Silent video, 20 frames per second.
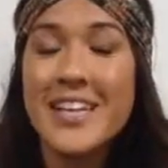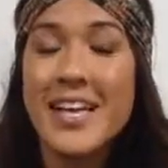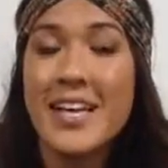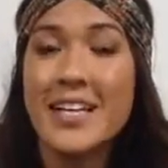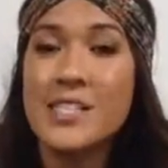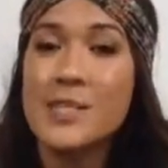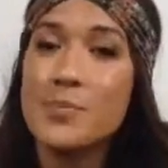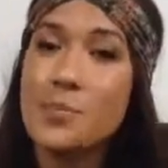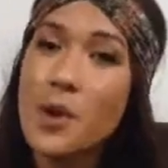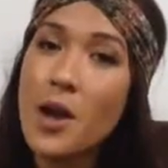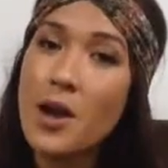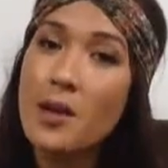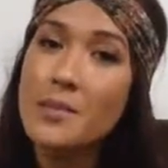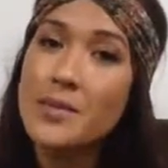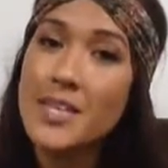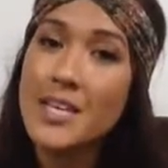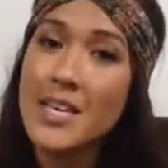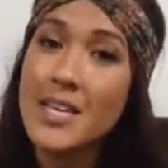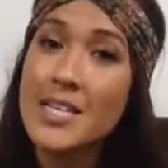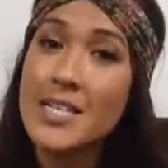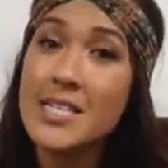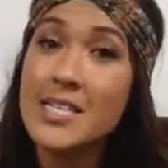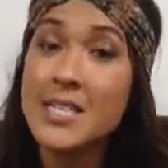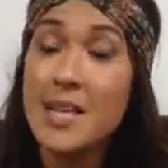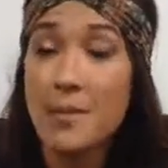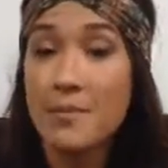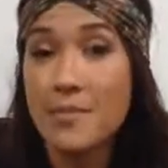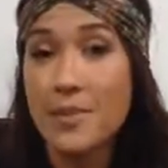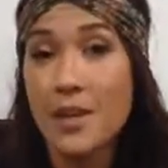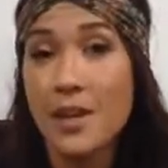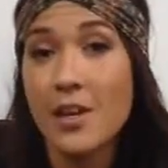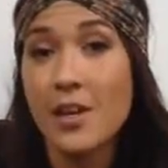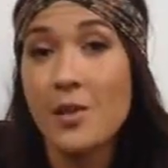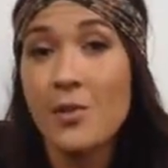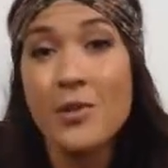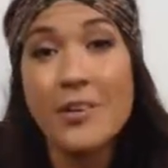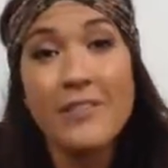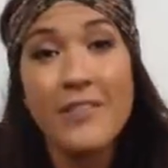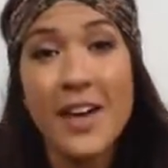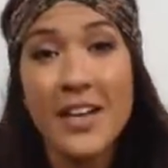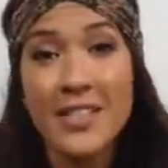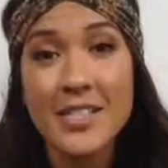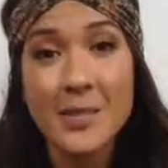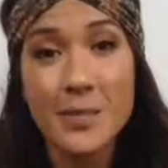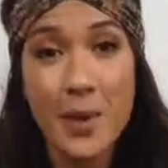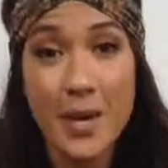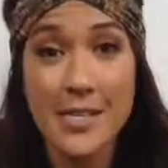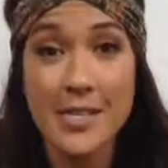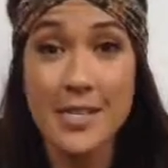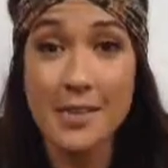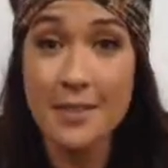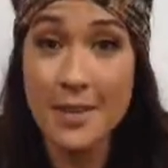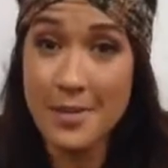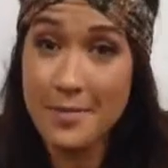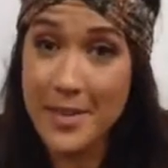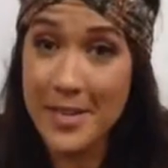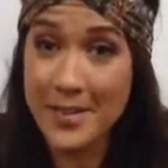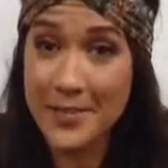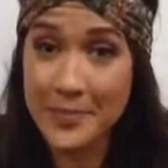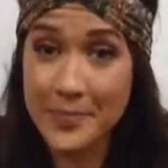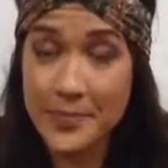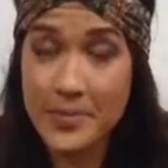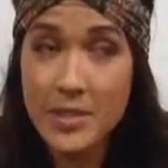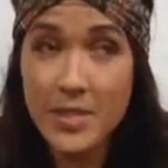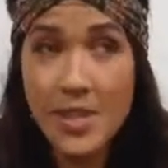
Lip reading: Today's prompt is something you would find surprising about me.